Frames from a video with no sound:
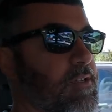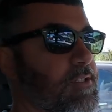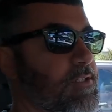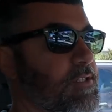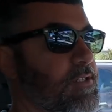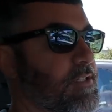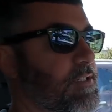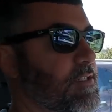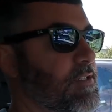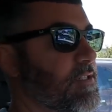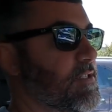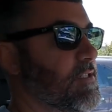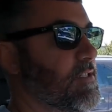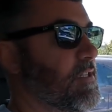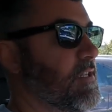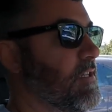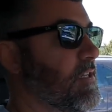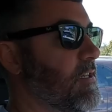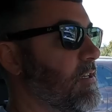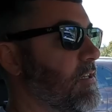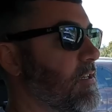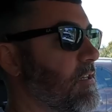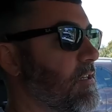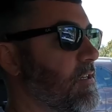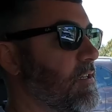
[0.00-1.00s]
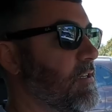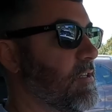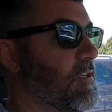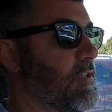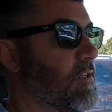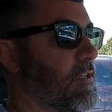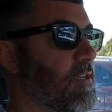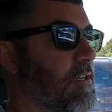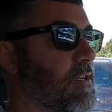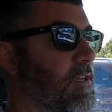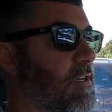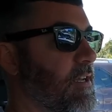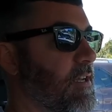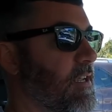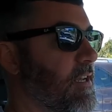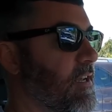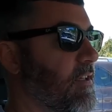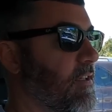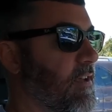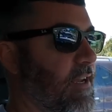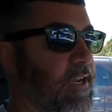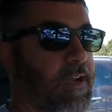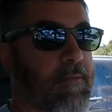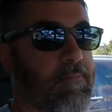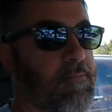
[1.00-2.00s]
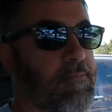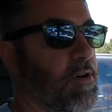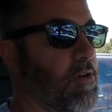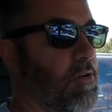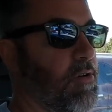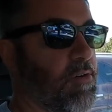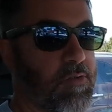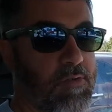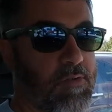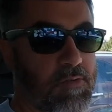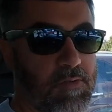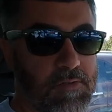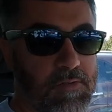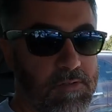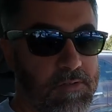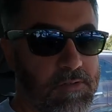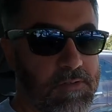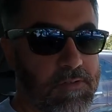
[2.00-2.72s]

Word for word: just in like a bowl.